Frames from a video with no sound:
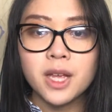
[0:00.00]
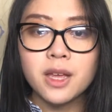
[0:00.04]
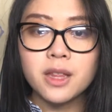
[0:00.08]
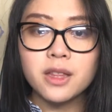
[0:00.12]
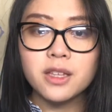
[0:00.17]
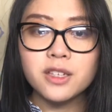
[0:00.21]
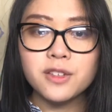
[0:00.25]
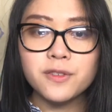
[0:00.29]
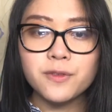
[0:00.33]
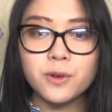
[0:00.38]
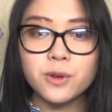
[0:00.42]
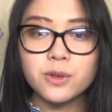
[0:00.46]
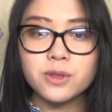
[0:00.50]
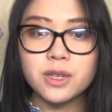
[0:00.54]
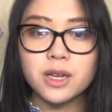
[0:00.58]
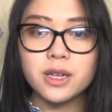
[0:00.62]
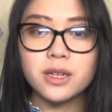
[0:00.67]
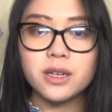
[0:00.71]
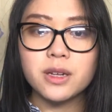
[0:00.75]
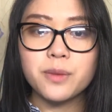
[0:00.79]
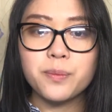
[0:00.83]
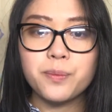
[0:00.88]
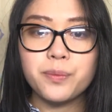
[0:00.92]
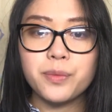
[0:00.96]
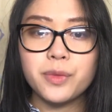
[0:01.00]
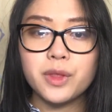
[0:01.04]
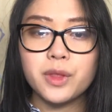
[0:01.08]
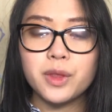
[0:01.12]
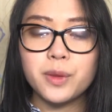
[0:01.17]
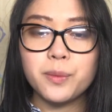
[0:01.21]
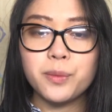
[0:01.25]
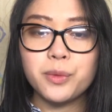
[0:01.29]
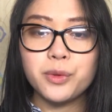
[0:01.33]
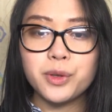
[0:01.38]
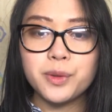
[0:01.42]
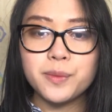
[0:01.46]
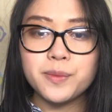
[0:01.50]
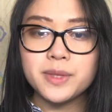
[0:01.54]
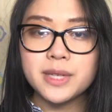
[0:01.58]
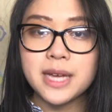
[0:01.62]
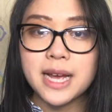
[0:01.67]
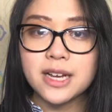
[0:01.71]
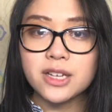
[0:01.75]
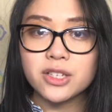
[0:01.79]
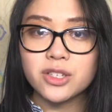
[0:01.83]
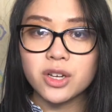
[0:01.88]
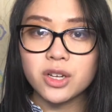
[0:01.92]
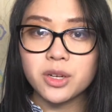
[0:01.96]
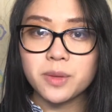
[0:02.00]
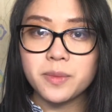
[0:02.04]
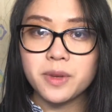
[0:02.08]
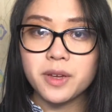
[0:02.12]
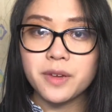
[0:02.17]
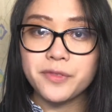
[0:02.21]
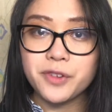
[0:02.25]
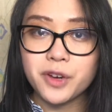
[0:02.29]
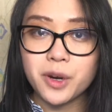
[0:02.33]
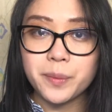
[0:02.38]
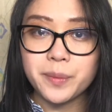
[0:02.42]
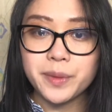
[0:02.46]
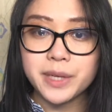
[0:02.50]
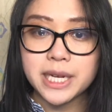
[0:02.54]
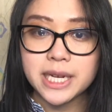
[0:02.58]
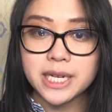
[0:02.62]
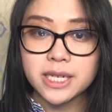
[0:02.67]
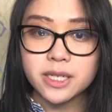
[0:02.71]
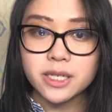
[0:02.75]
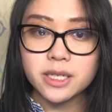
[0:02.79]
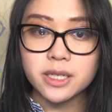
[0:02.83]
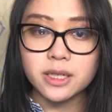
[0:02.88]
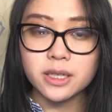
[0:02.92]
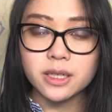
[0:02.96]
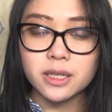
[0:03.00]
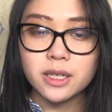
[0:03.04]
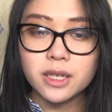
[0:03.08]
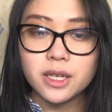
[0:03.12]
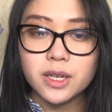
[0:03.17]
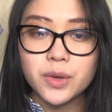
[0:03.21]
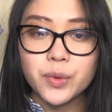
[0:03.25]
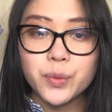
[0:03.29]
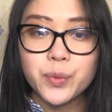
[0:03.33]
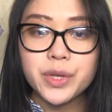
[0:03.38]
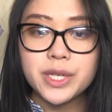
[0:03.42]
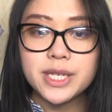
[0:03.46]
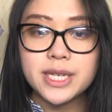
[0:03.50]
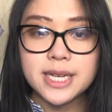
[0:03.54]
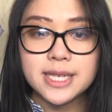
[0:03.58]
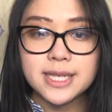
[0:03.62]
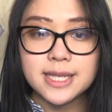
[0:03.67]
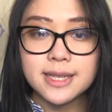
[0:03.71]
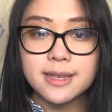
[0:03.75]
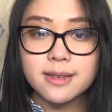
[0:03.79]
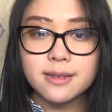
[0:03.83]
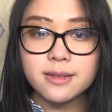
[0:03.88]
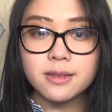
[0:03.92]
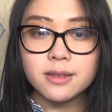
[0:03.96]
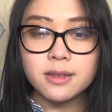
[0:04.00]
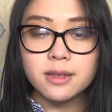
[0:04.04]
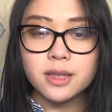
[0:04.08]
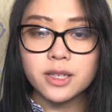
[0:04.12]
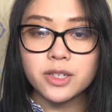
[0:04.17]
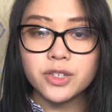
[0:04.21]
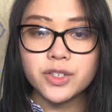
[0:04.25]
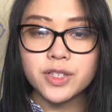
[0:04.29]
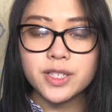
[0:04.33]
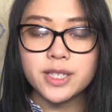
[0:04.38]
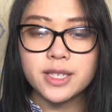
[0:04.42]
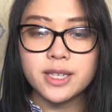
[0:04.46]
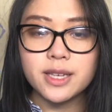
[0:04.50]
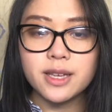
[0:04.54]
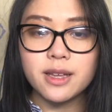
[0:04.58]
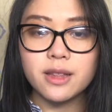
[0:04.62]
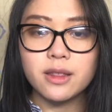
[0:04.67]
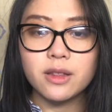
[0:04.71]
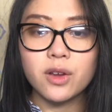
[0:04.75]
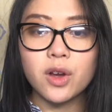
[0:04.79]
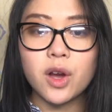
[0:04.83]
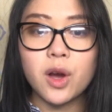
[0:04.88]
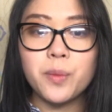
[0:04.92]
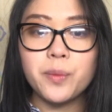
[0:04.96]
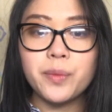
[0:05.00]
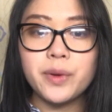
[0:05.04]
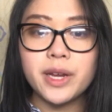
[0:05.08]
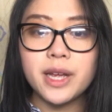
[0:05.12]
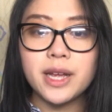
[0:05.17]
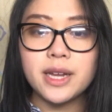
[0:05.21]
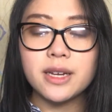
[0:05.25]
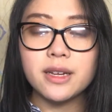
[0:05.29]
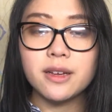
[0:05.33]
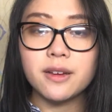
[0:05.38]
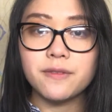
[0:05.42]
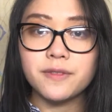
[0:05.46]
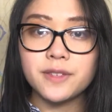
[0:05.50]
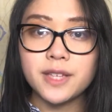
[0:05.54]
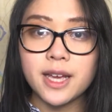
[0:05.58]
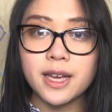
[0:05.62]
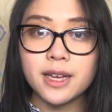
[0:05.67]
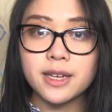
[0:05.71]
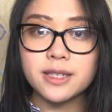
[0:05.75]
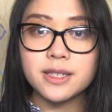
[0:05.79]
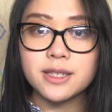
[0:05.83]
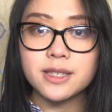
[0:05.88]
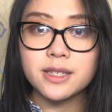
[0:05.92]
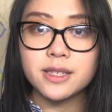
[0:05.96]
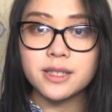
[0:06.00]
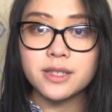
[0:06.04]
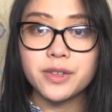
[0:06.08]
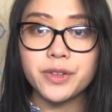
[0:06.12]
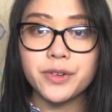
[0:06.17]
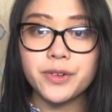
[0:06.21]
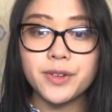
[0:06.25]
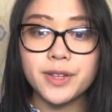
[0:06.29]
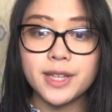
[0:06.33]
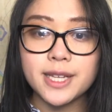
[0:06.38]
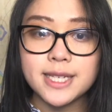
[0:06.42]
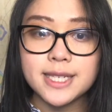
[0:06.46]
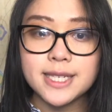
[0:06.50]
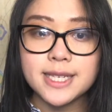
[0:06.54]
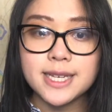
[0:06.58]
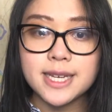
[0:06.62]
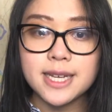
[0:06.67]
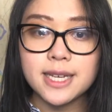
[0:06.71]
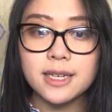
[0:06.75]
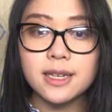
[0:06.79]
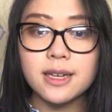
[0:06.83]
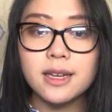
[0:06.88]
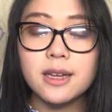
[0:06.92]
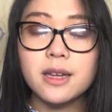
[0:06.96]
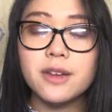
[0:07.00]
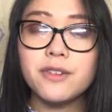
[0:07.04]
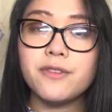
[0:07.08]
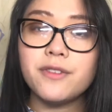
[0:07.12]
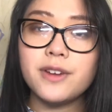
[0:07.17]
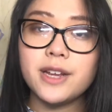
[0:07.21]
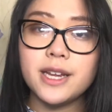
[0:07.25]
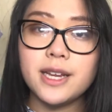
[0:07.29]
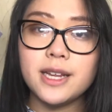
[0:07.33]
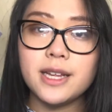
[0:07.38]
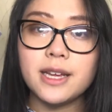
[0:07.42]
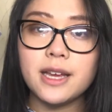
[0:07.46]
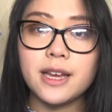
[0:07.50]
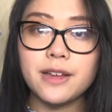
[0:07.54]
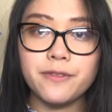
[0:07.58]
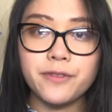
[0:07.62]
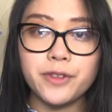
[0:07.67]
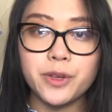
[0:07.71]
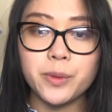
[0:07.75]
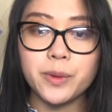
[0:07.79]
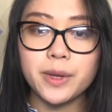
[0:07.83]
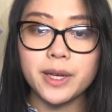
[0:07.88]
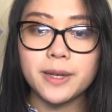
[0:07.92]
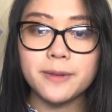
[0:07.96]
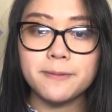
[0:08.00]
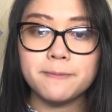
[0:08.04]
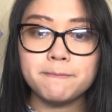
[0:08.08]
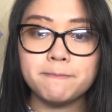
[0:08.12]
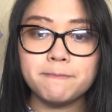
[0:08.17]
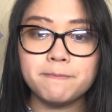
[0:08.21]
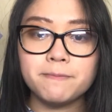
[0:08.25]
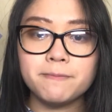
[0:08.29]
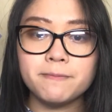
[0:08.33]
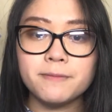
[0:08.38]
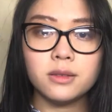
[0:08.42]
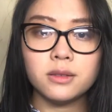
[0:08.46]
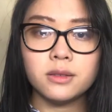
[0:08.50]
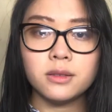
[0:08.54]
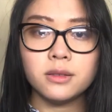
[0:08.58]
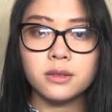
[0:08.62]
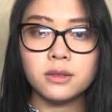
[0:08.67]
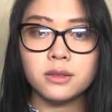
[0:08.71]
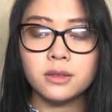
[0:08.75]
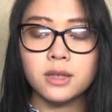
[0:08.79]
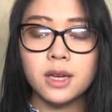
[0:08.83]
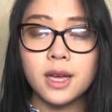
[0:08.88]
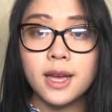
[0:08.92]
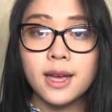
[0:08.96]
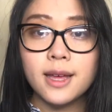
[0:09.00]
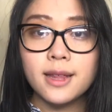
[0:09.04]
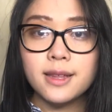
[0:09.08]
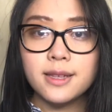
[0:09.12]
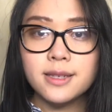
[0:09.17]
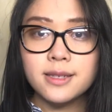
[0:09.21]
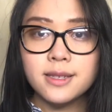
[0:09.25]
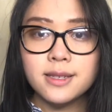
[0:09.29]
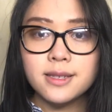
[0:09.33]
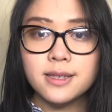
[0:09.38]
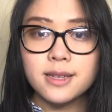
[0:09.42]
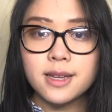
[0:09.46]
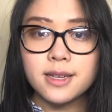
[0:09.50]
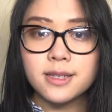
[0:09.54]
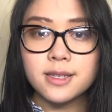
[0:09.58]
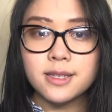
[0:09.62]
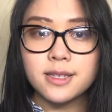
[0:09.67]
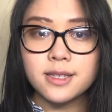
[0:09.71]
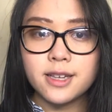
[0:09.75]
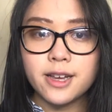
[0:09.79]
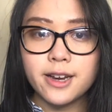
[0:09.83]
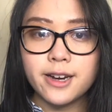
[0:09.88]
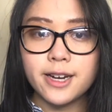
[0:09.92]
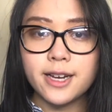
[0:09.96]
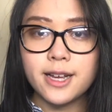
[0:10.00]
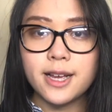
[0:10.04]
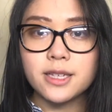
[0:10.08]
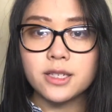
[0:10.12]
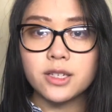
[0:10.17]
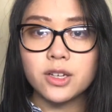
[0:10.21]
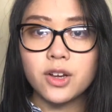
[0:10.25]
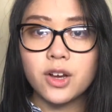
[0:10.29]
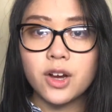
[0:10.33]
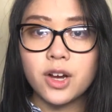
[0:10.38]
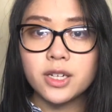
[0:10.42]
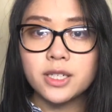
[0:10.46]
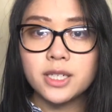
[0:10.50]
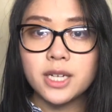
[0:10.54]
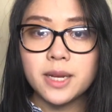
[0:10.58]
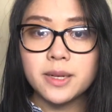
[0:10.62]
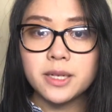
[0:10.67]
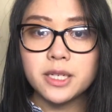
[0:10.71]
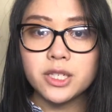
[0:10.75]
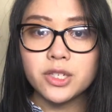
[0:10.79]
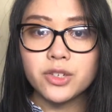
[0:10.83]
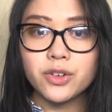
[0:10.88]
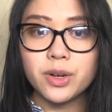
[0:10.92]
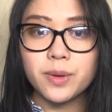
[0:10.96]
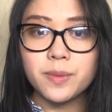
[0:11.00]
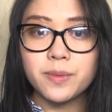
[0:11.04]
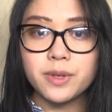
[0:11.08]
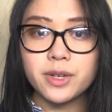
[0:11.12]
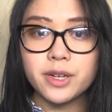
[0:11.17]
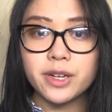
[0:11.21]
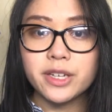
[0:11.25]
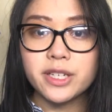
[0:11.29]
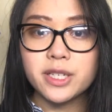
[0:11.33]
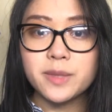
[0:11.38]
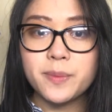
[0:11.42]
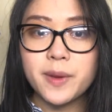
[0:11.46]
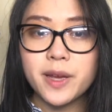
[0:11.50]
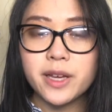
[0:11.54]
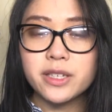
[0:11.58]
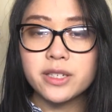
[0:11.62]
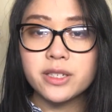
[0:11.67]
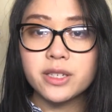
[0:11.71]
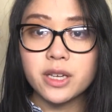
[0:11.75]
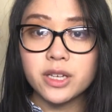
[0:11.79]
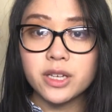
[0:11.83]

This falls under the Bloom's taxonomy of comprehension, which has links to literacy in the comprehending of texts through listening, reading, and viewing. This is necessary as the content descriptor expects